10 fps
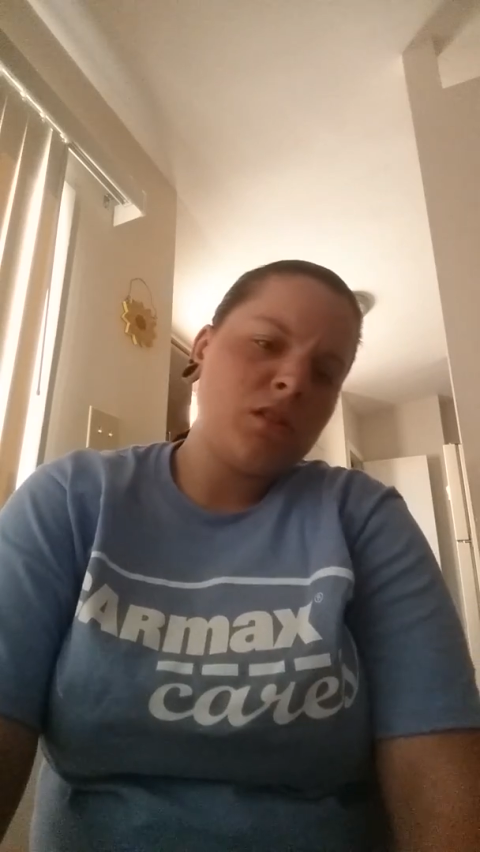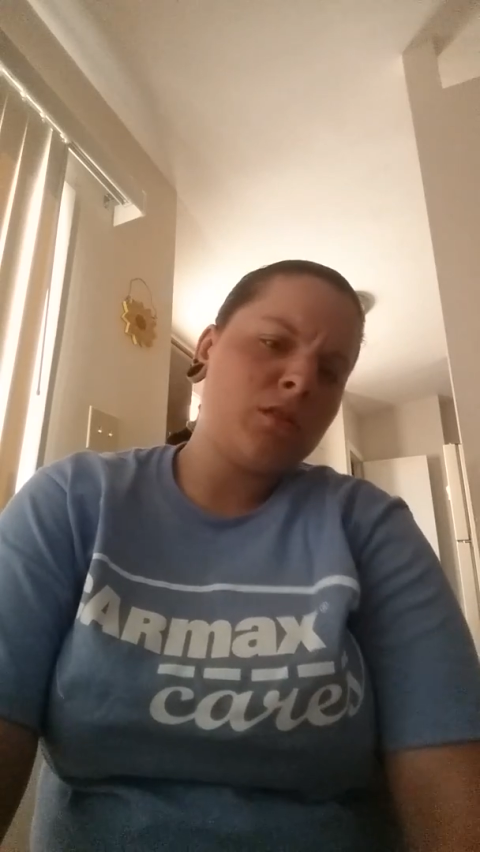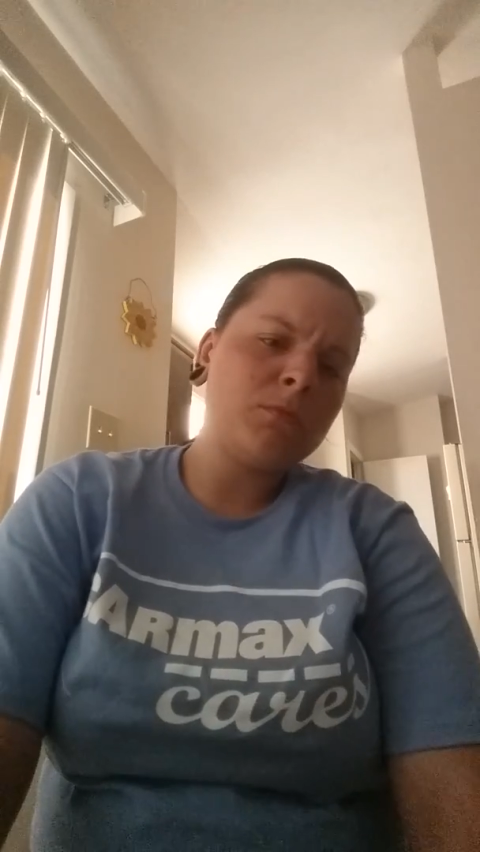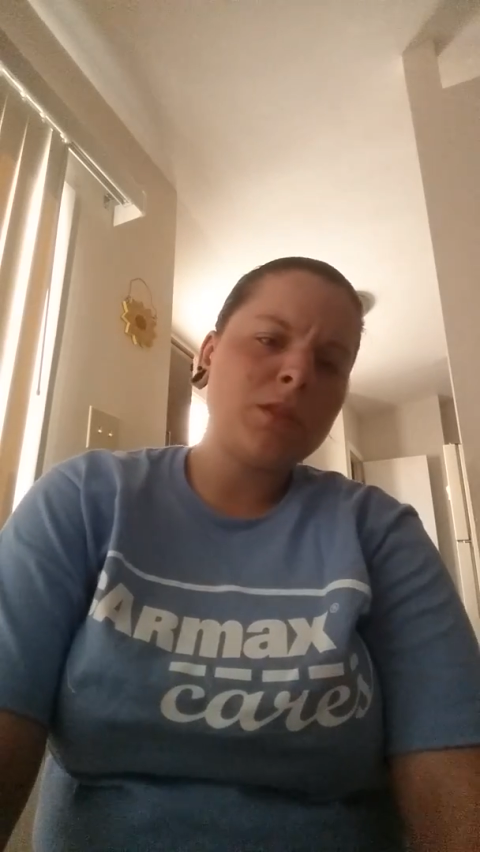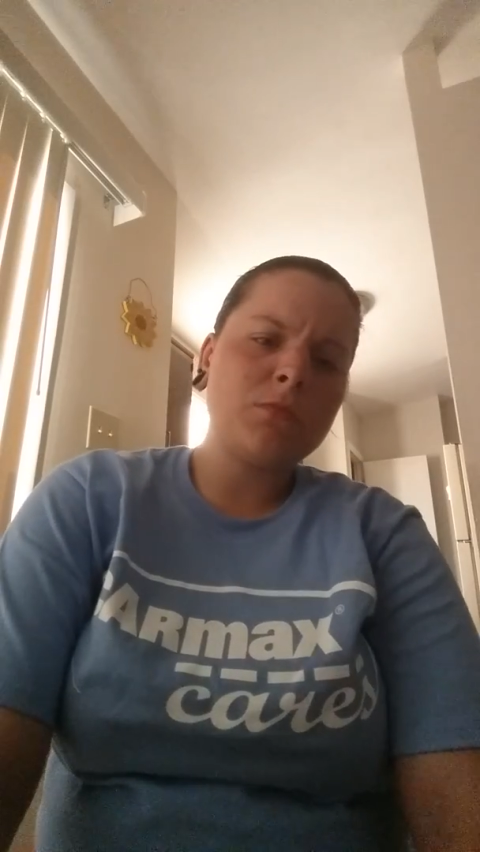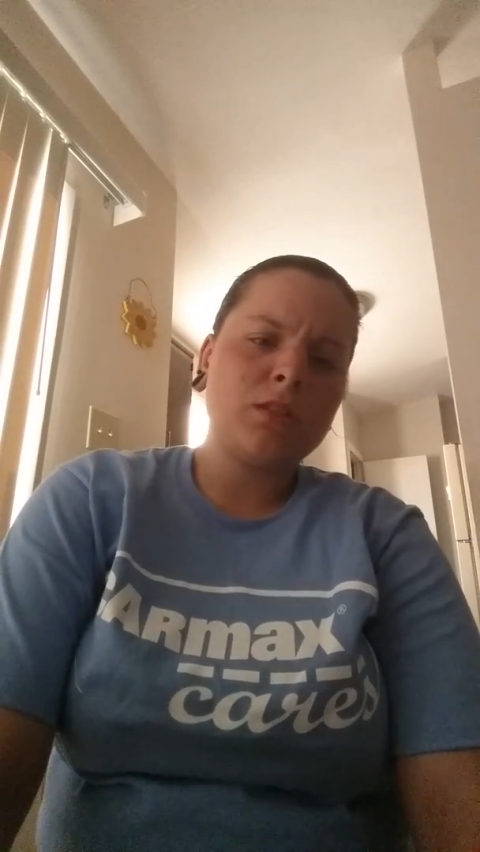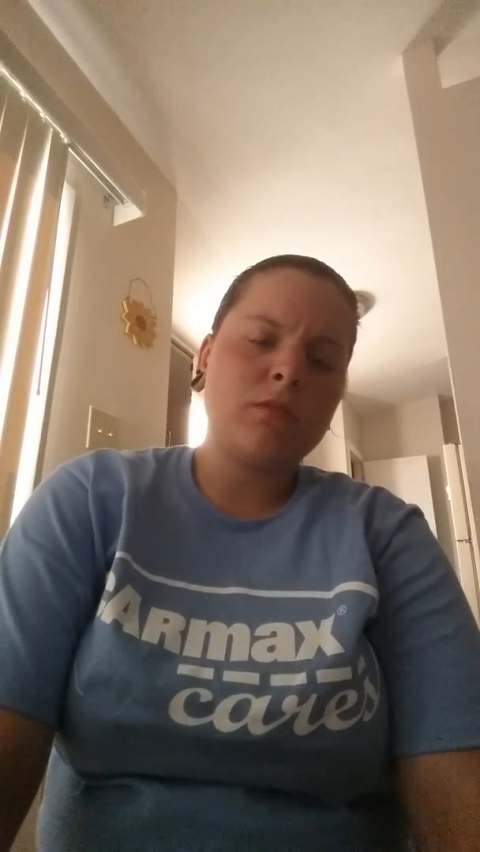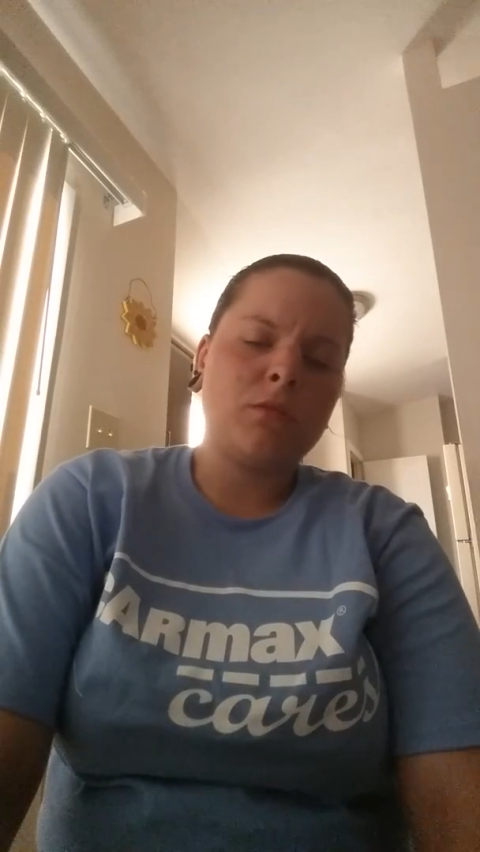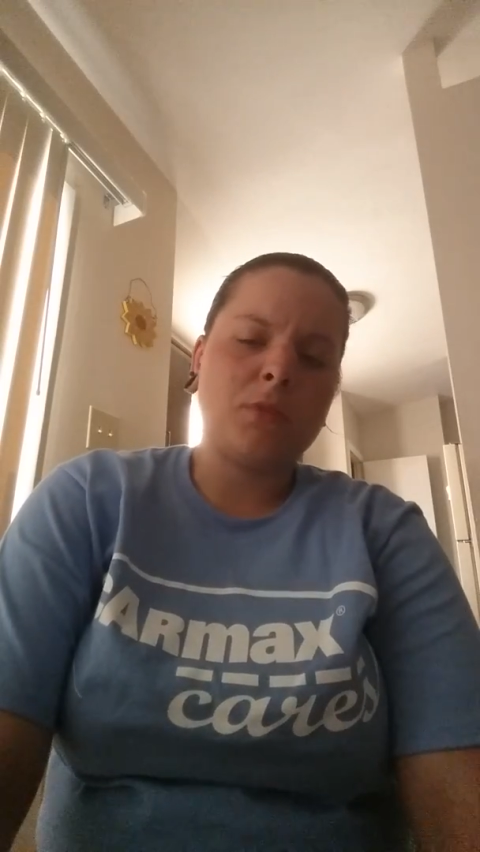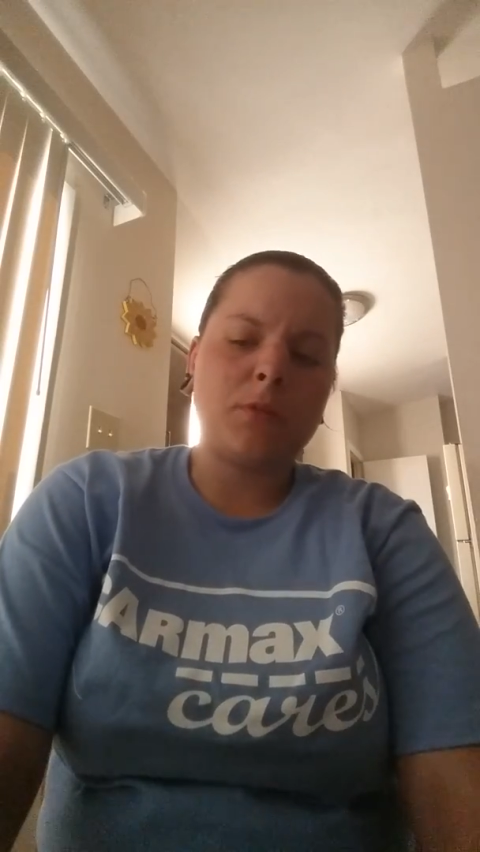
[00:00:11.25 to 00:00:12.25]
sometimes
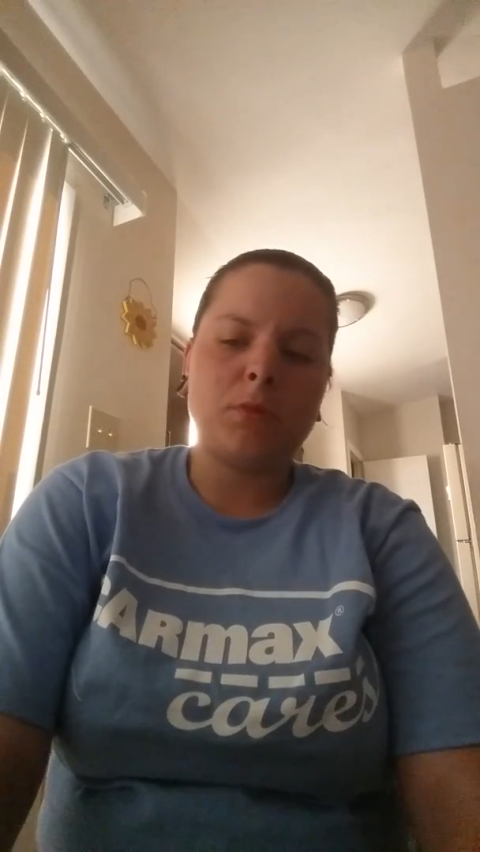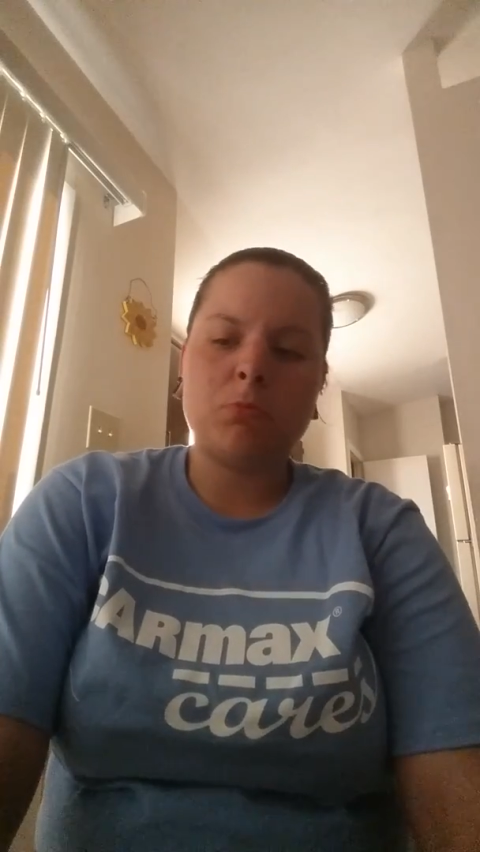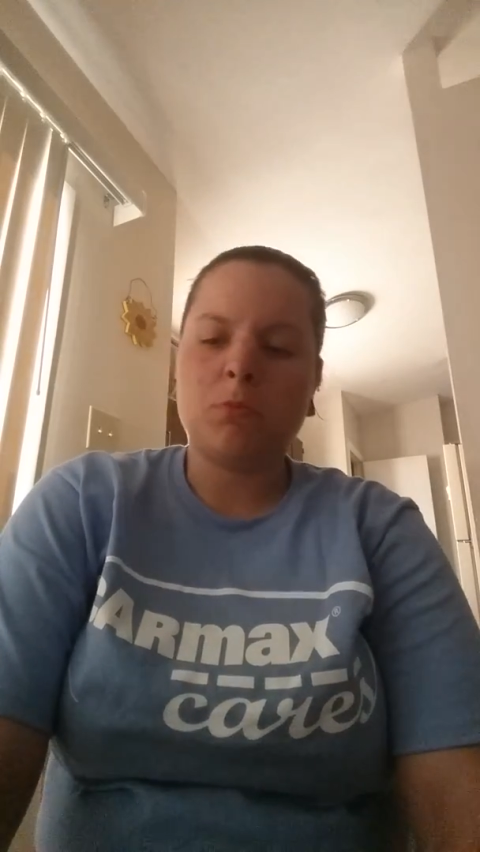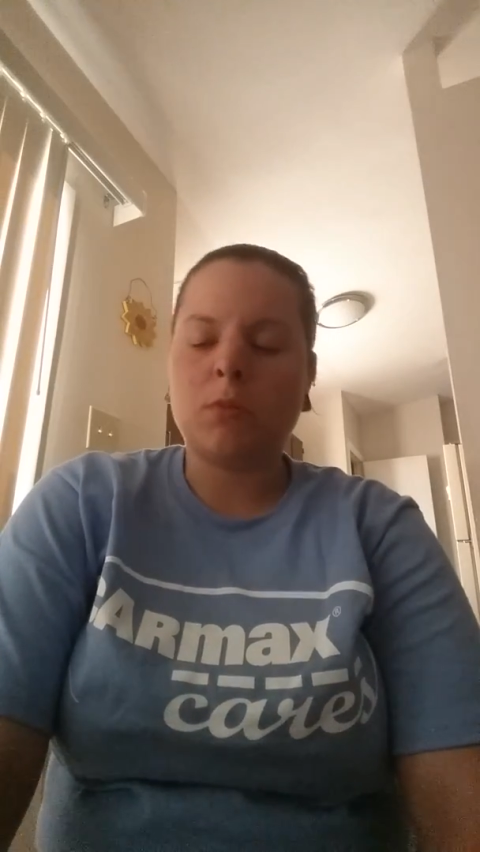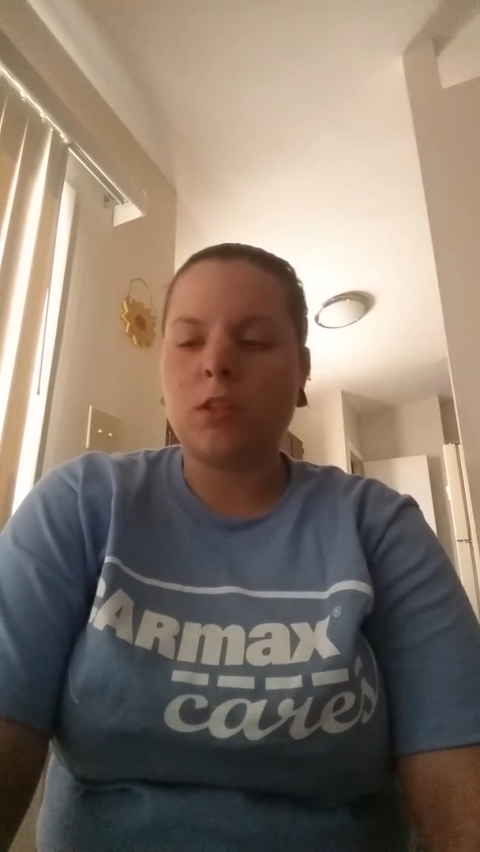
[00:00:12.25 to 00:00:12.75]
even the bobby pin